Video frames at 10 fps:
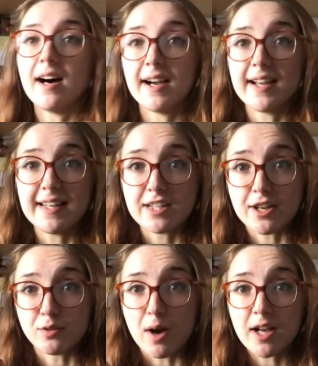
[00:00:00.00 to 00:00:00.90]
I need to
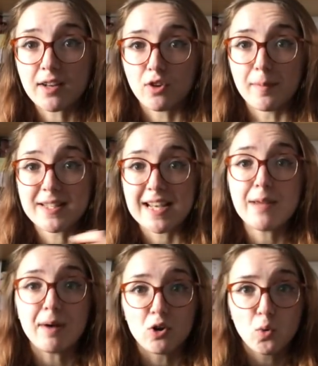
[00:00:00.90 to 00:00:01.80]
go to work. I've got my
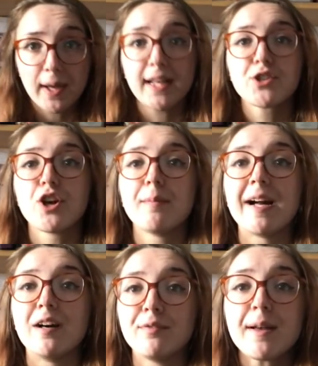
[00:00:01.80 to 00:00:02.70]
tea, but I'll quickly show you
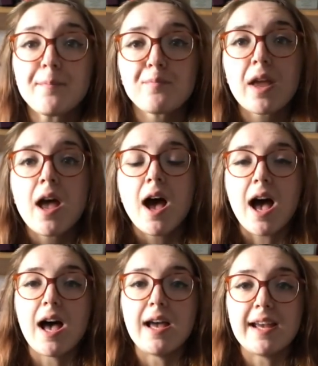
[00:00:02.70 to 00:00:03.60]
my outfit.
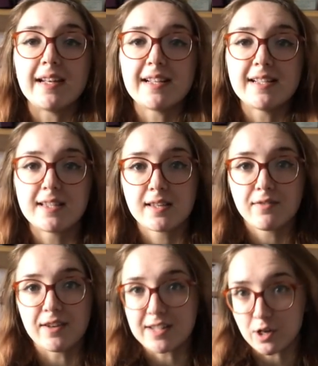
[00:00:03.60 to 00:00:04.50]
Uh, it is,
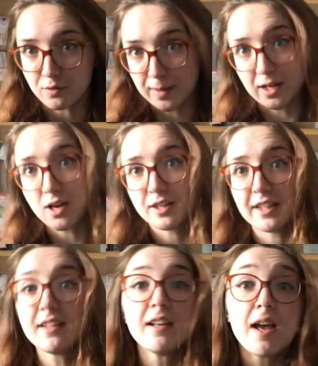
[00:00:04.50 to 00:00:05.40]
if I take off my
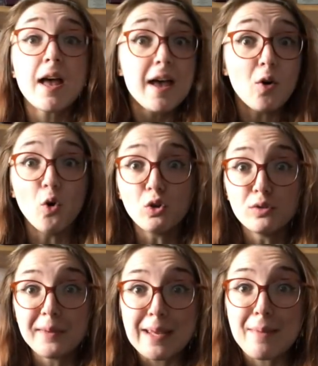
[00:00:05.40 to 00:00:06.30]
cardigan,
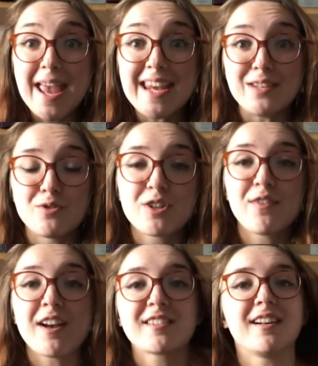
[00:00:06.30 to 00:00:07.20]
all me made, which is
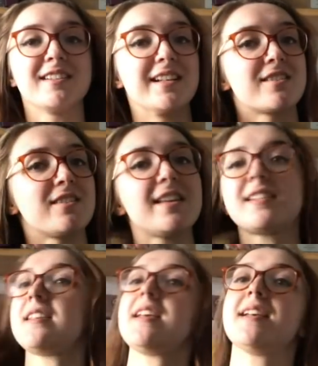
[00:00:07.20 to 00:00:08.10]
very exciting. So
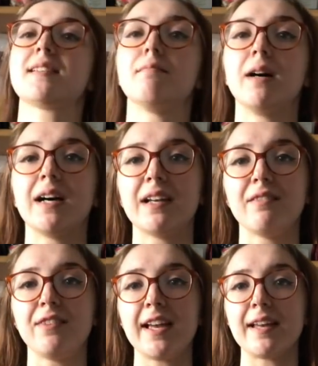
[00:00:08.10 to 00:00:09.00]
this is my
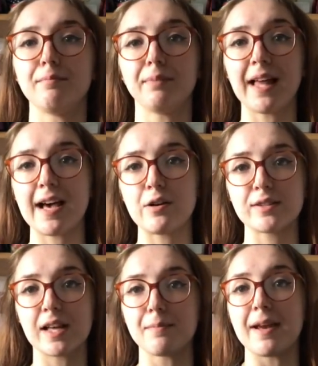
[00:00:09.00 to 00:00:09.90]
Vienne
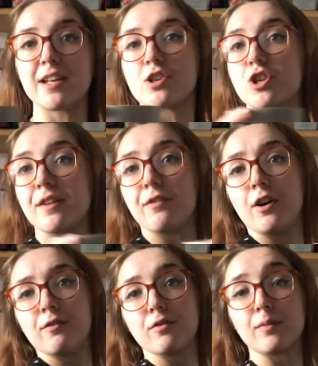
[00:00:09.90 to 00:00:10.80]
blouse that I made in
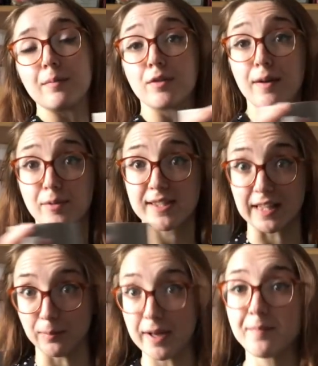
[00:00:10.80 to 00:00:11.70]
chiffon from Rainbow Fabrics
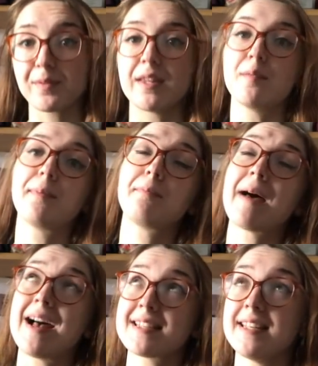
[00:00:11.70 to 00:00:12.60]
Kilburn, and the
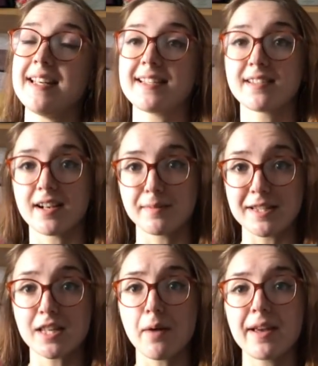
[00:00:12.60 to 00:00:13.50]
pattern is sew me
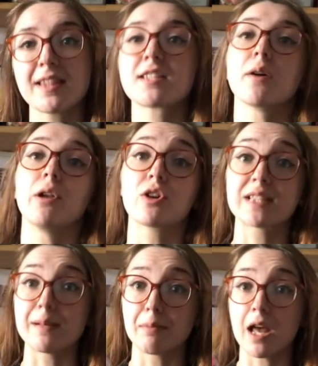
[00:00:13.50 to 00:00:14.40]
something, sew along
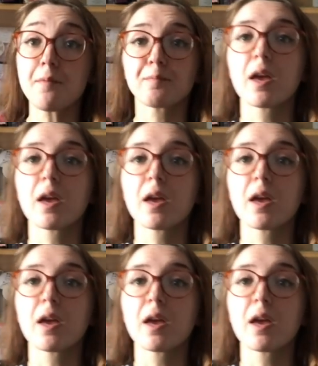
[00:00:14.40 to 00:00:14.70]
link below.